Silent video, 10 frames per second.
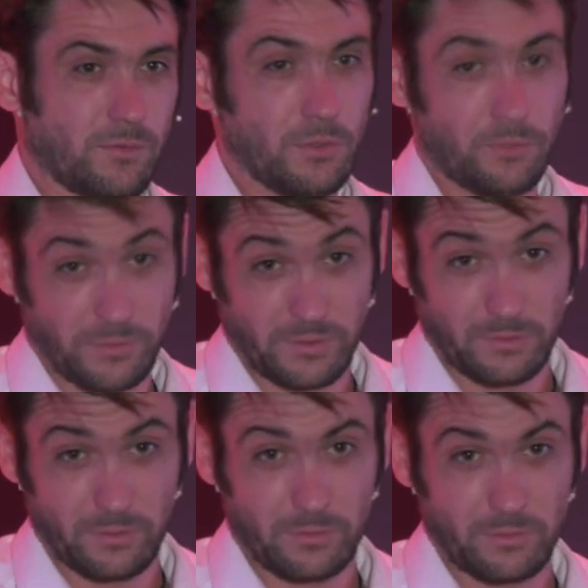new
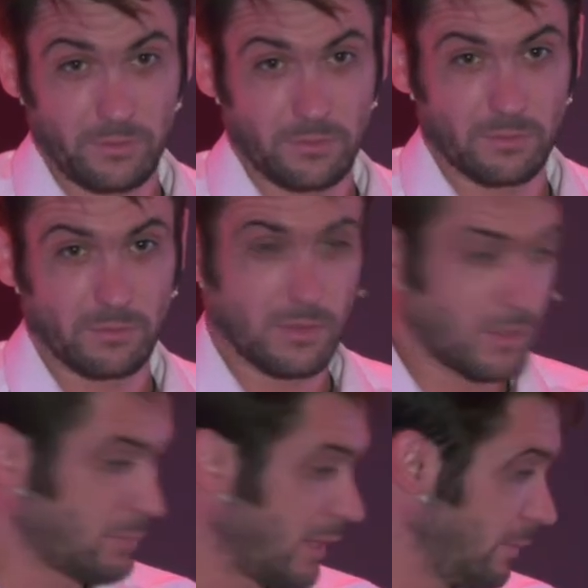fitters,
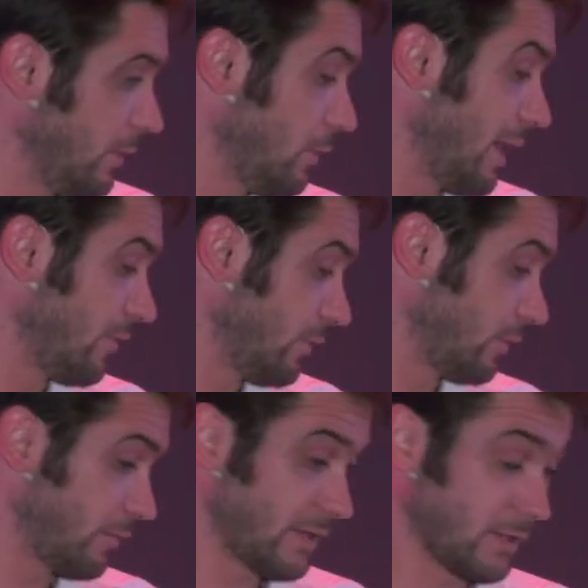maybe who haven't
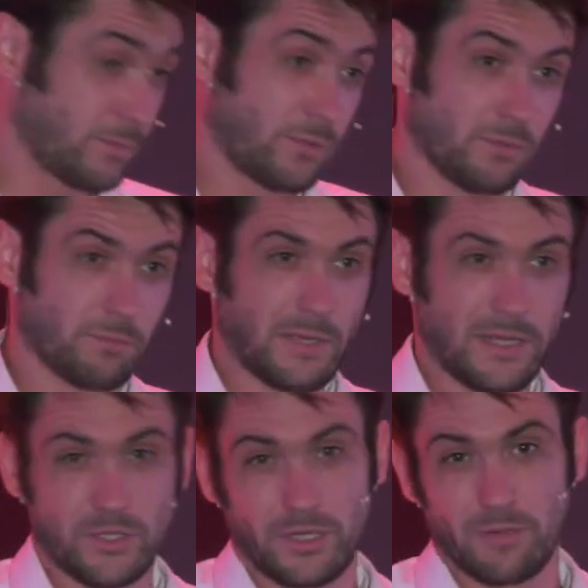developed
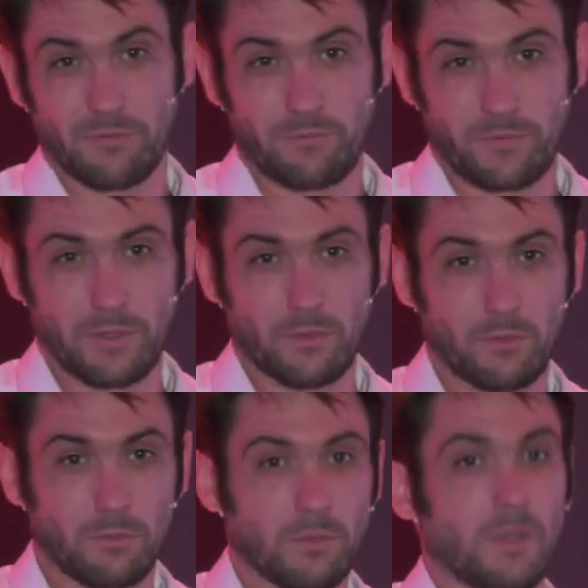engineering feel,
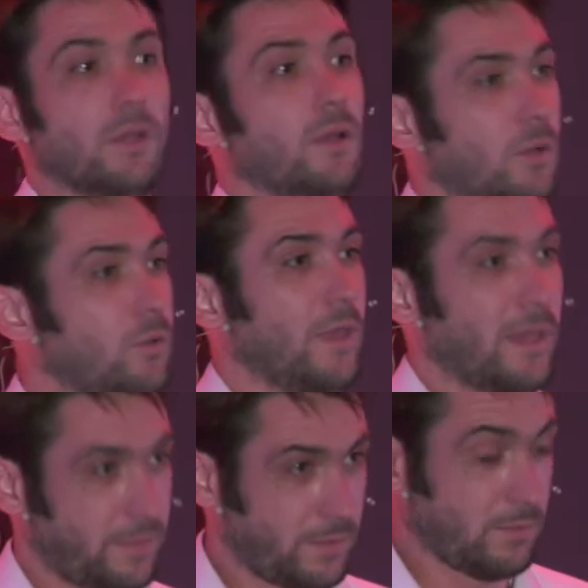all
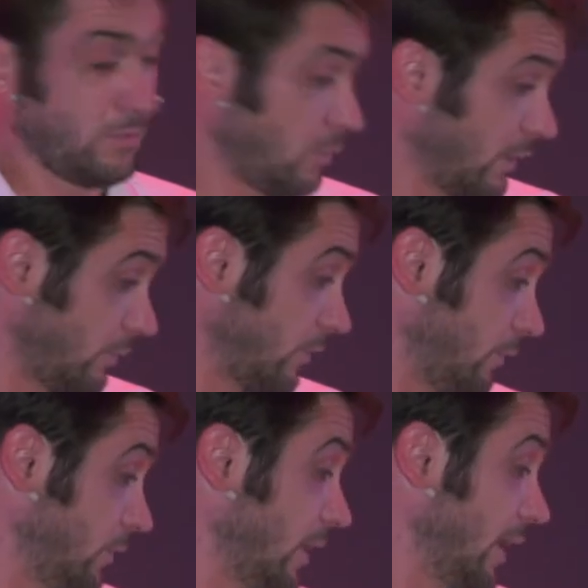that stuff
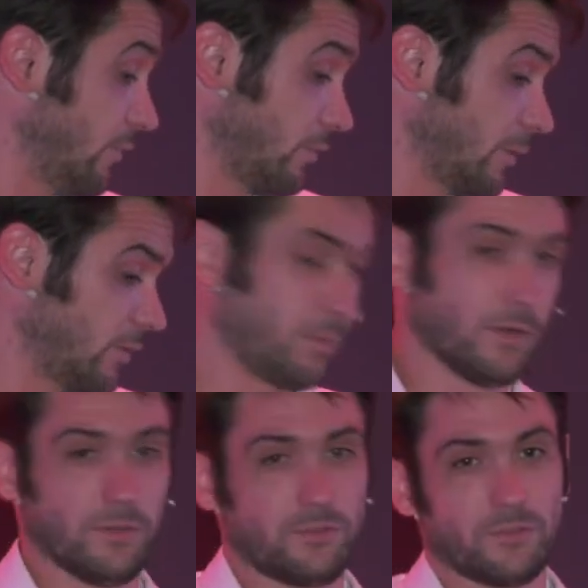you gain from
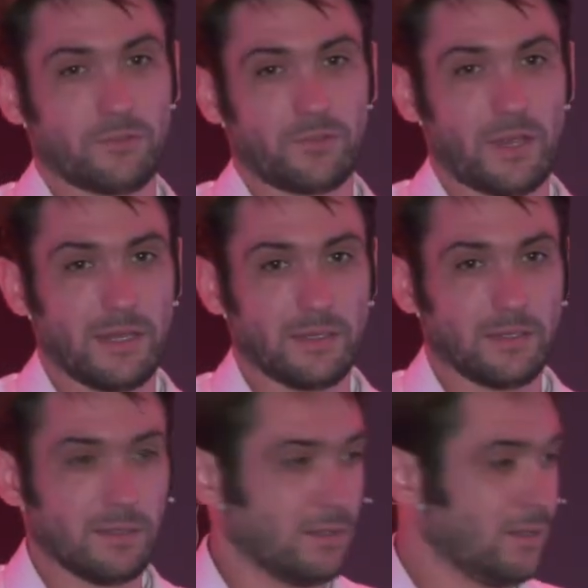experience on site,
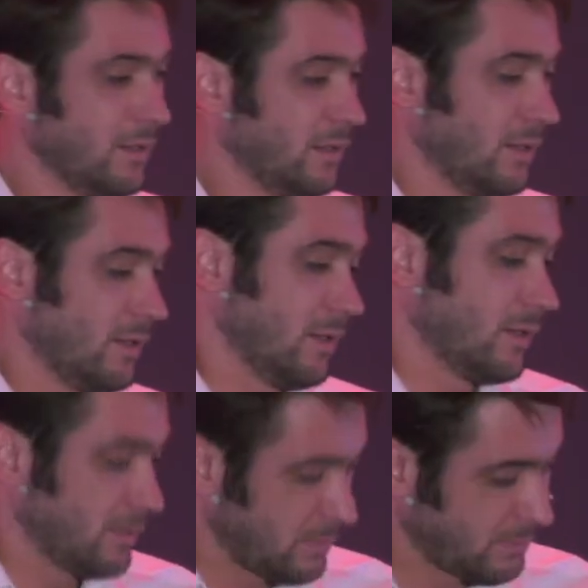
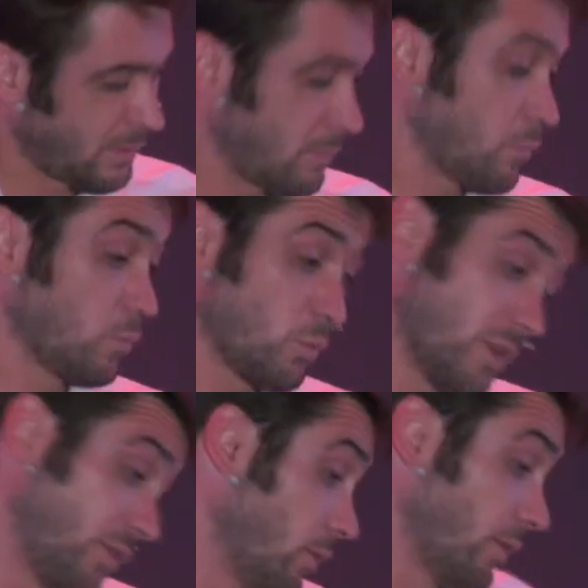that we
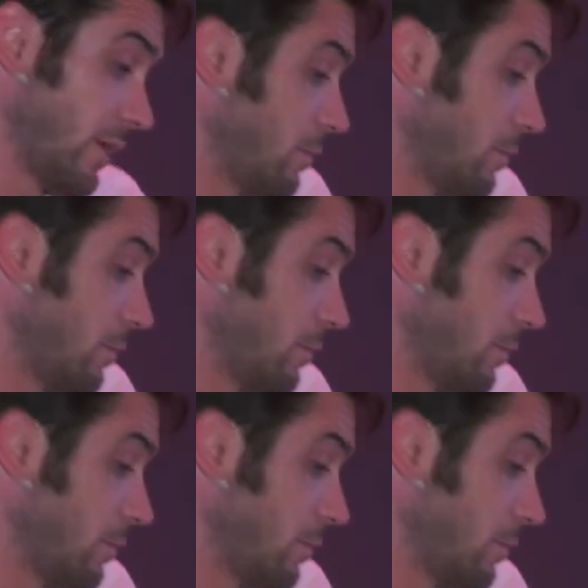thought they